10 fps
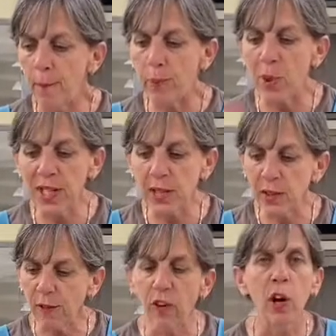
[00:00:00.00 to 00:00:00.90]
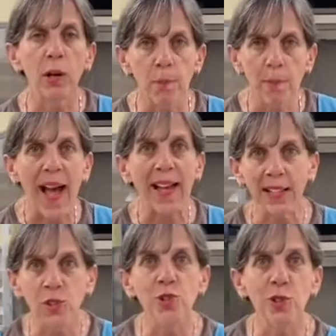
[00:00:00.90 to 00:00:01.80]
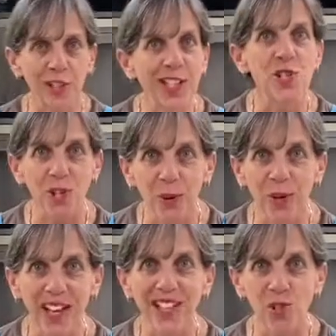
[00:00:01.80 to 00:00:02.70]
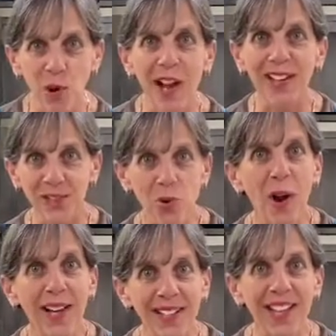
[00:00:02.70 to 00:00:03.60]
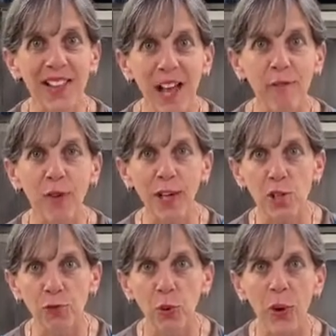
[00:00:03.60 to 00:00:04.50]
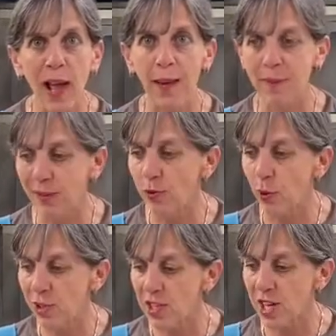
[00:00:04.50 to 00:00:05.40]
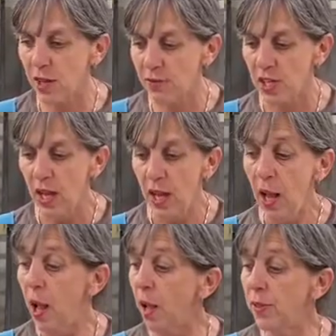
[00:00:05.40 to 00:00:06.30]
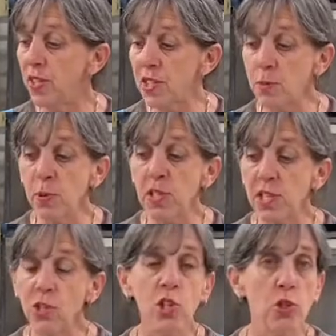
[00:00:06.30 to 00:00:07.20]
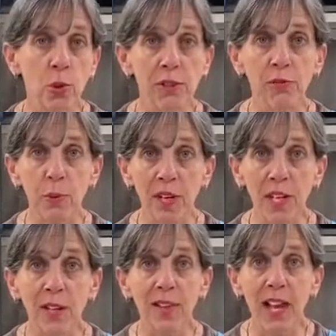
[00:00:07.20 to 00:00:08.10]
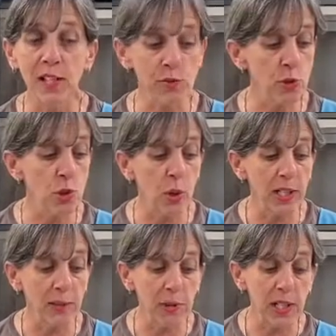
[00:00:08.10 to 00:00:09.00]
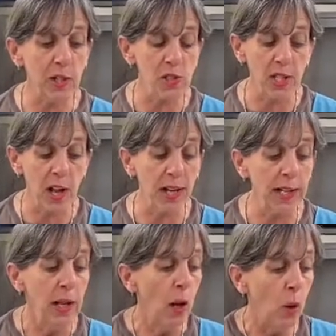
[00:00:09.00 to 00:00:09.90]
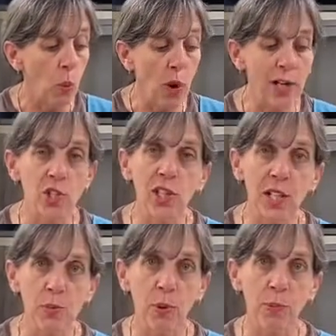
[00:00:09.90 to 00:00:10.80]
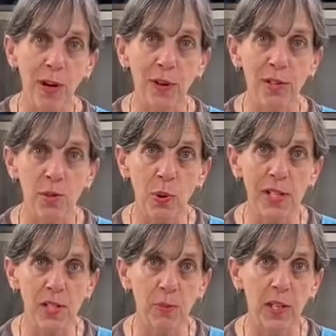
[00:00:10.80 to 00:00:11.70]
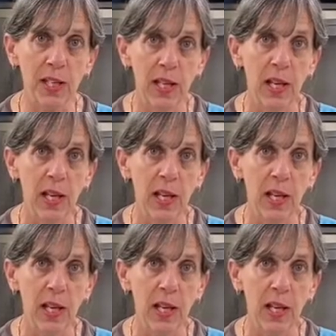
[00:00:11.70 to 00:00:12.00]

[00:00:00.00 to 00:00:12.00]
Bring the farm back into your kitchen, okay? Try to get that fresh food happening for yourselves. This has been such a treat for me. Thanks for joining me here tonight, watching us prepare this recipe.